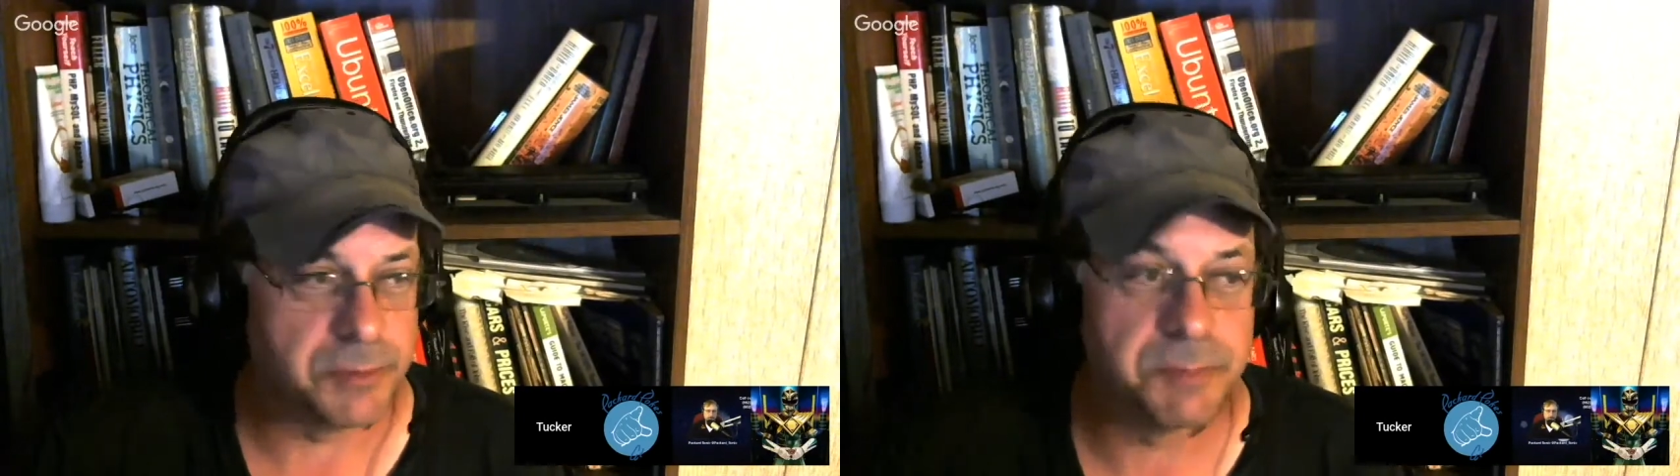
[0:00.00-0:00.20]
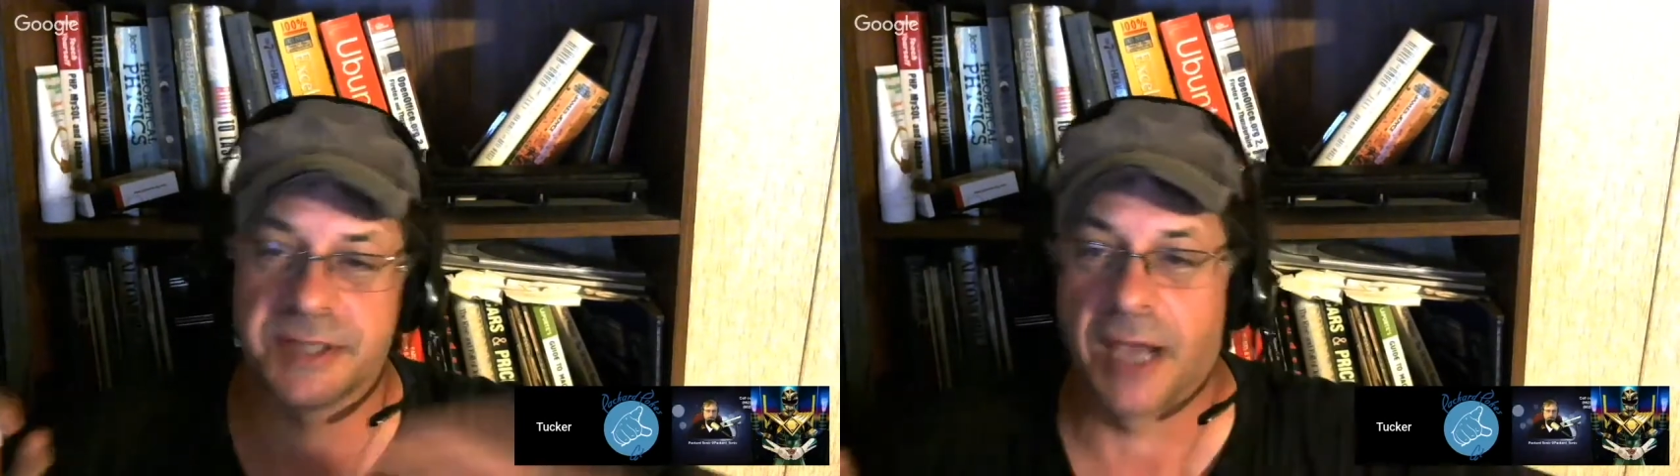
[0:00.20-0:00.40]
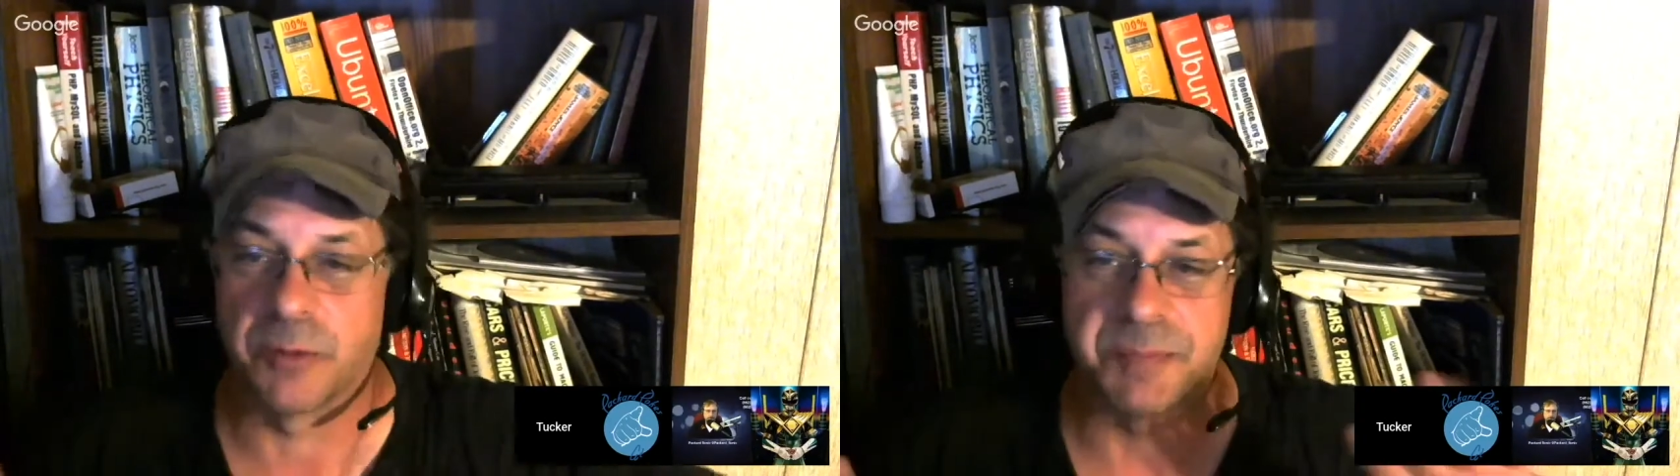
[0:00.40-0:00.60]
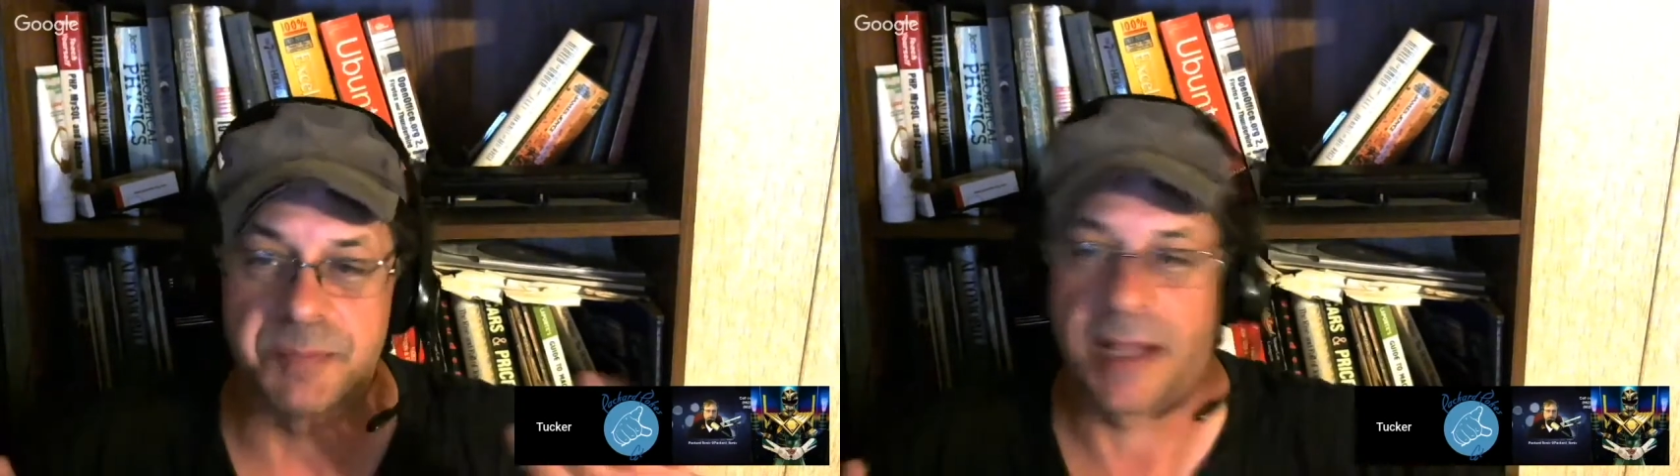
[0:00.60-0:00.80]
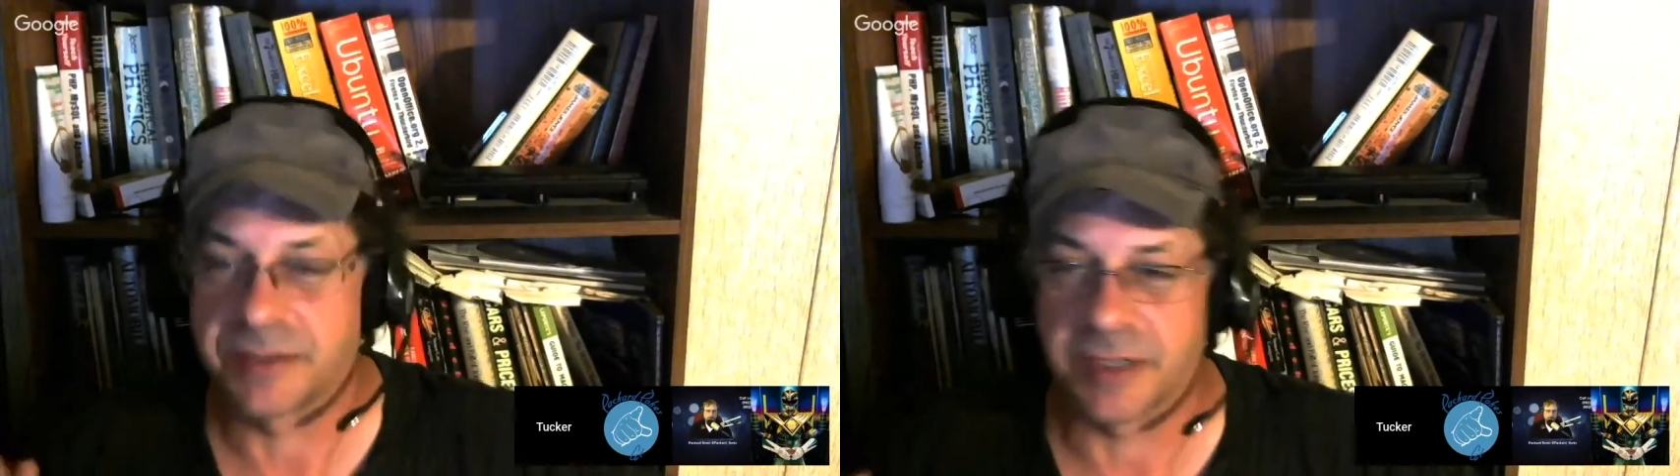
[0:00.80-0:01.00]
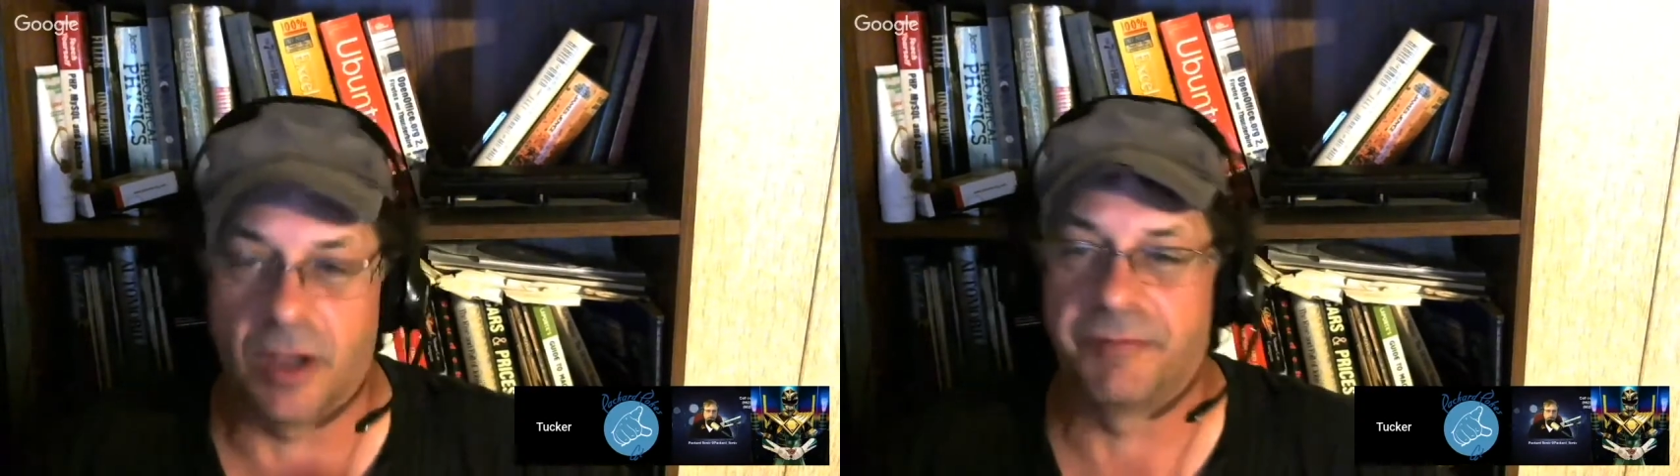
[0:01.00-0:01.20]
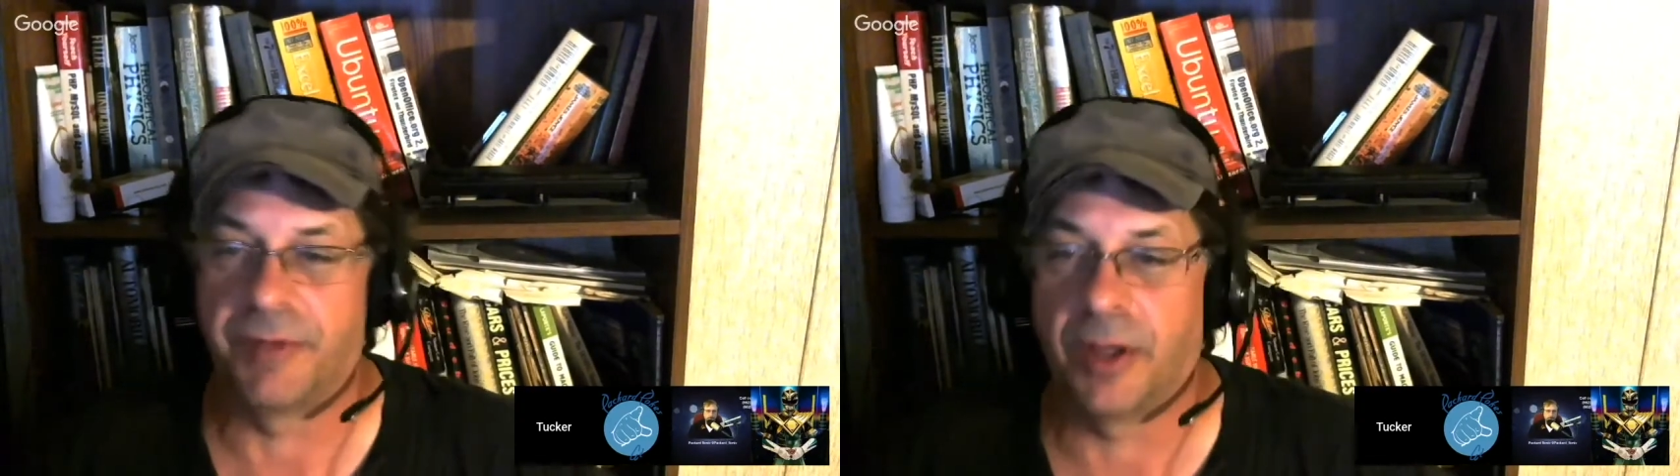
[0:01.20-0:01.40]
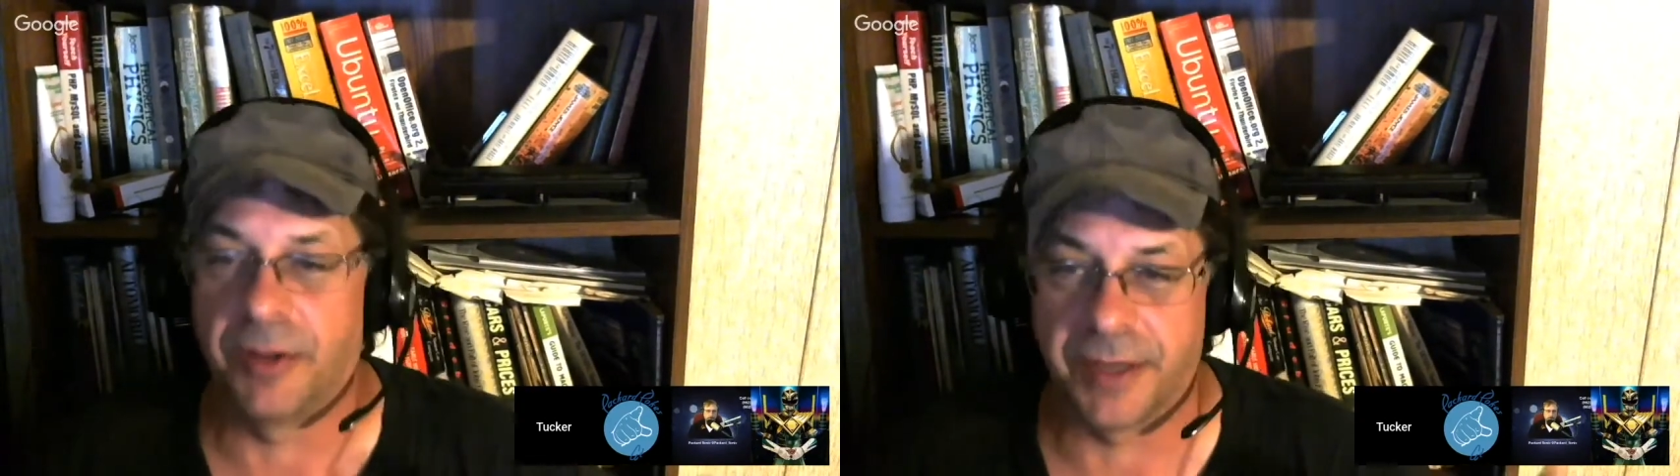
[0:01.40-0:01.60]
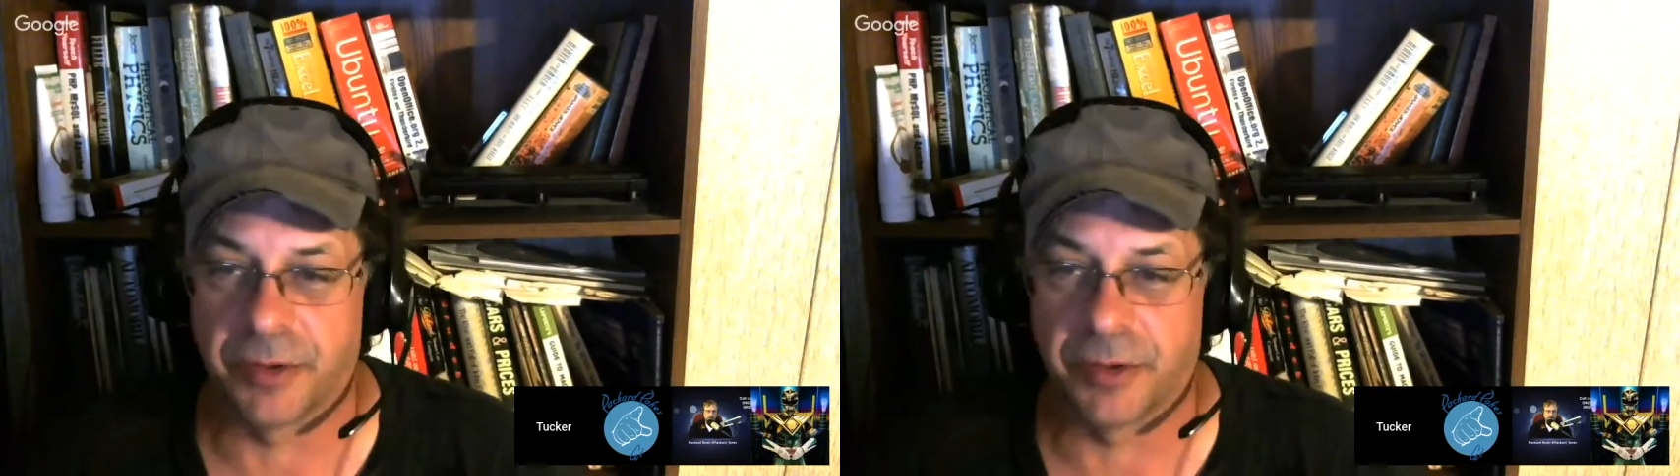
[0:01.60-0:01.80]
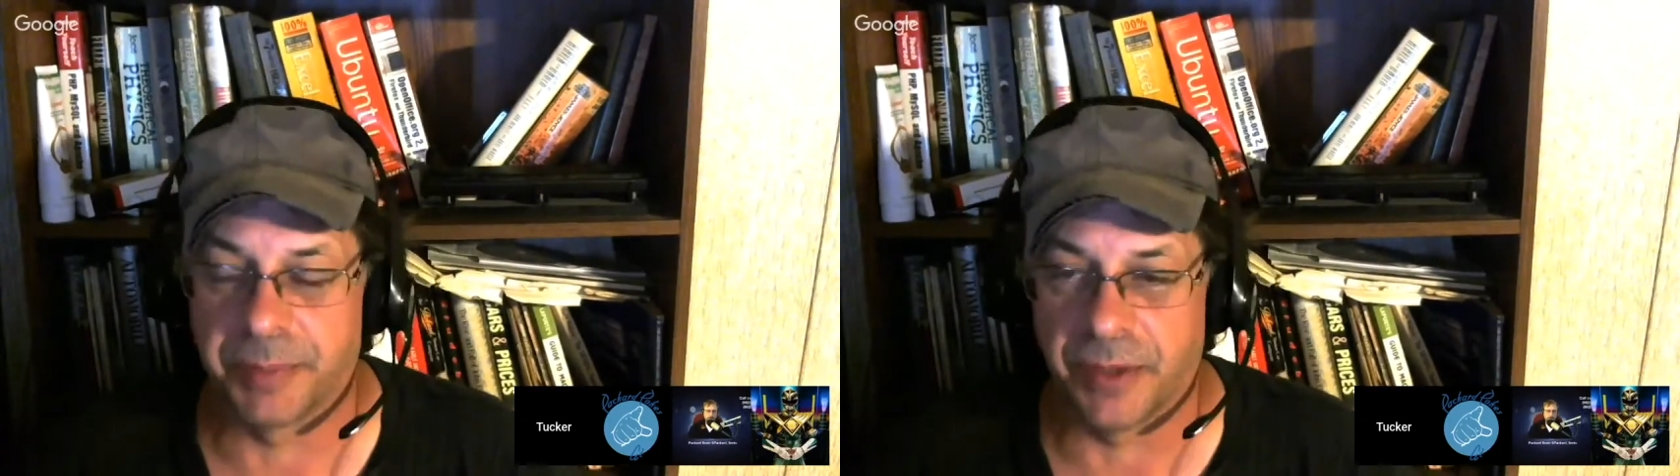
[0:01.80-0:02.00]
the sound was bouncing off all the
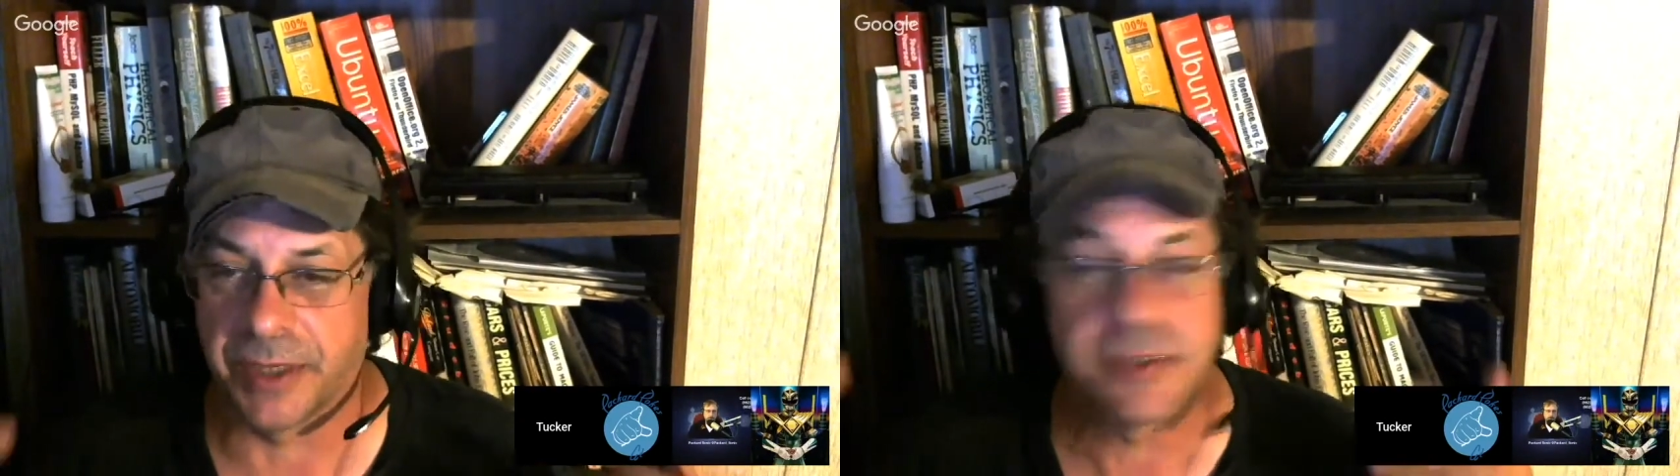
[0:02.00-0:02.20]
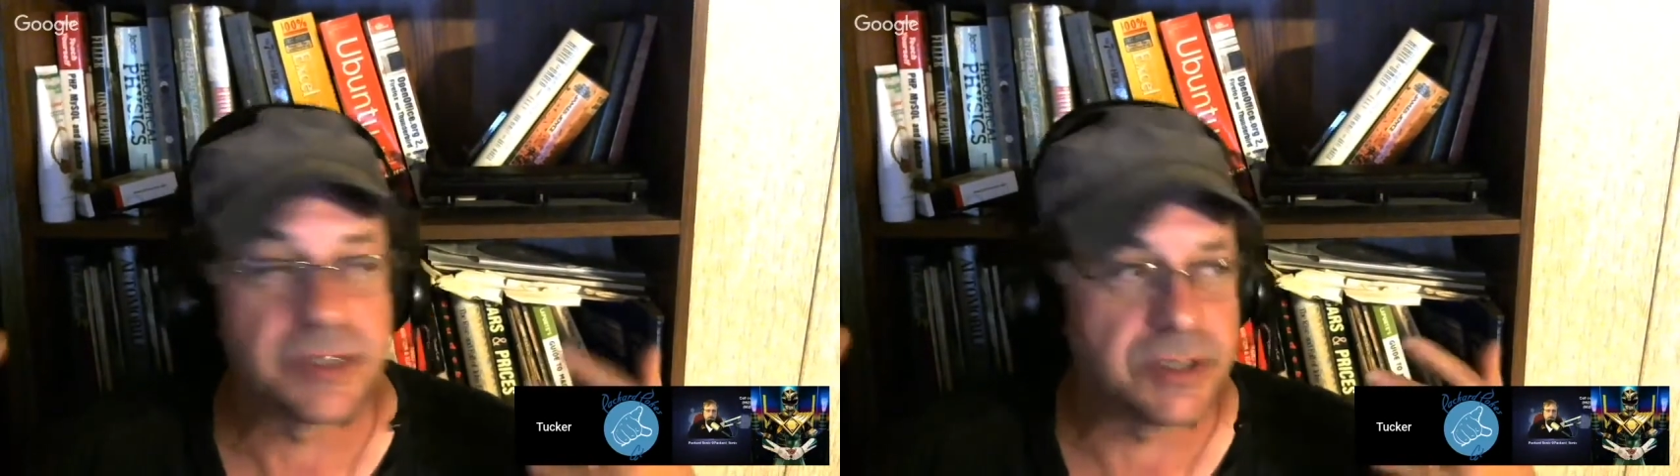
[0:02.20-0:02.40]
other buildings.